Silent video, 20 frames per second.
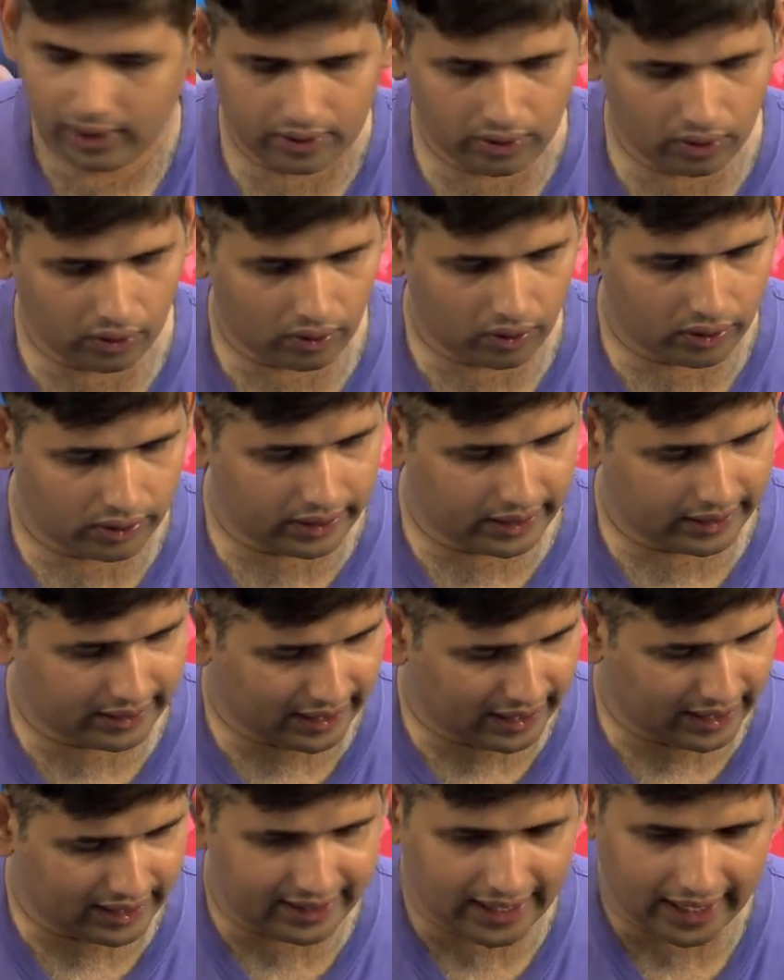So, the
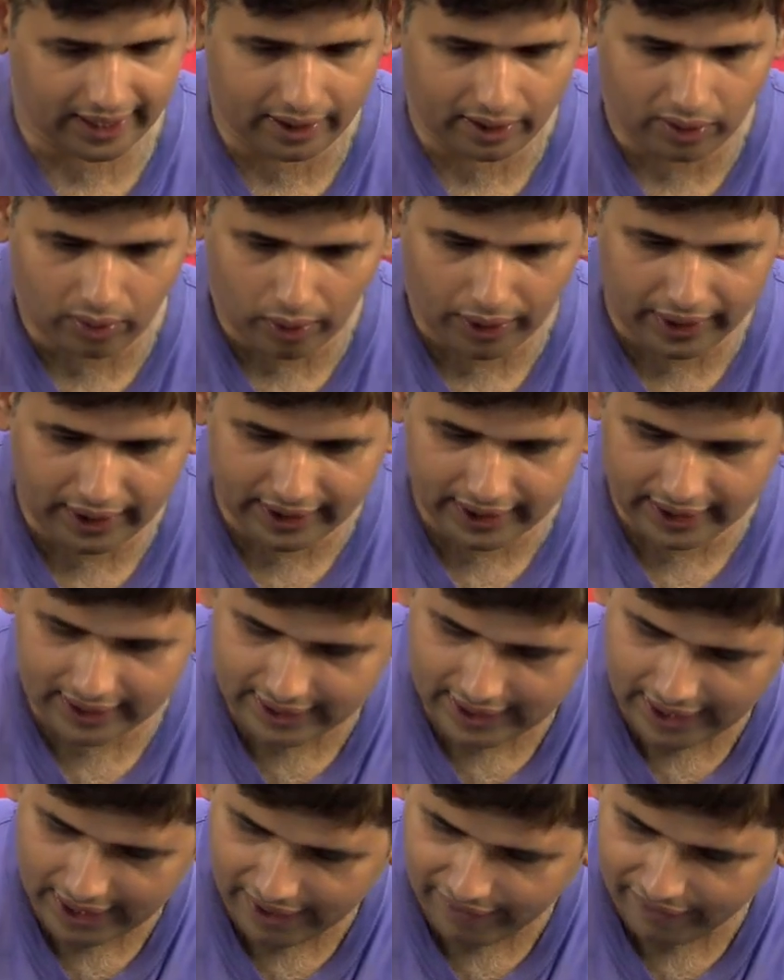things that
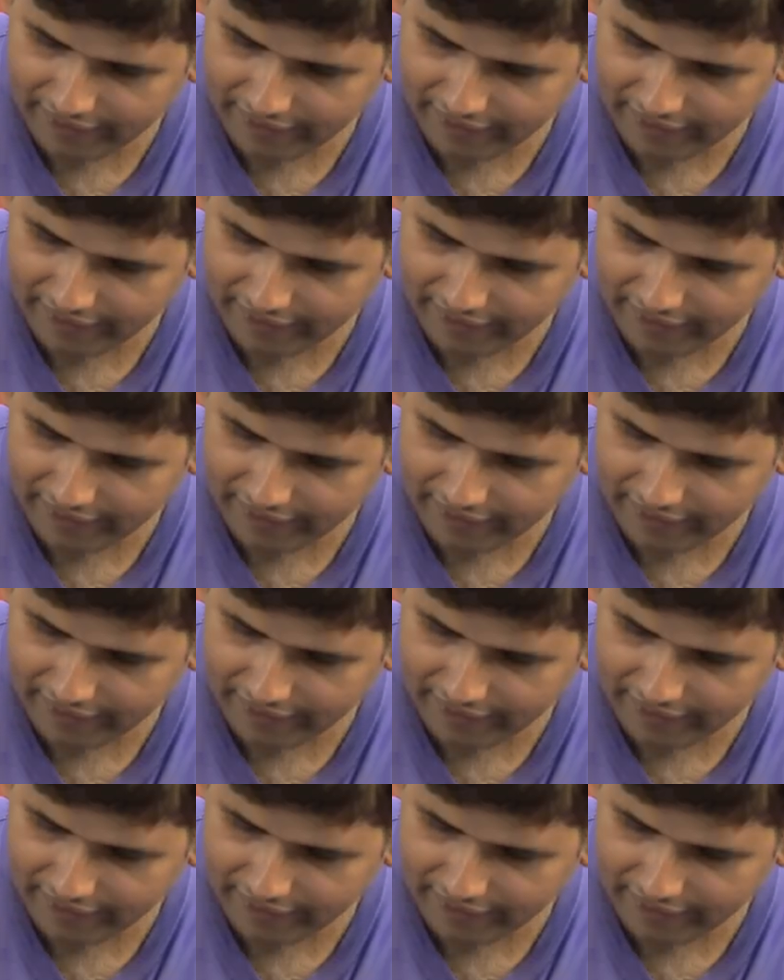quantities that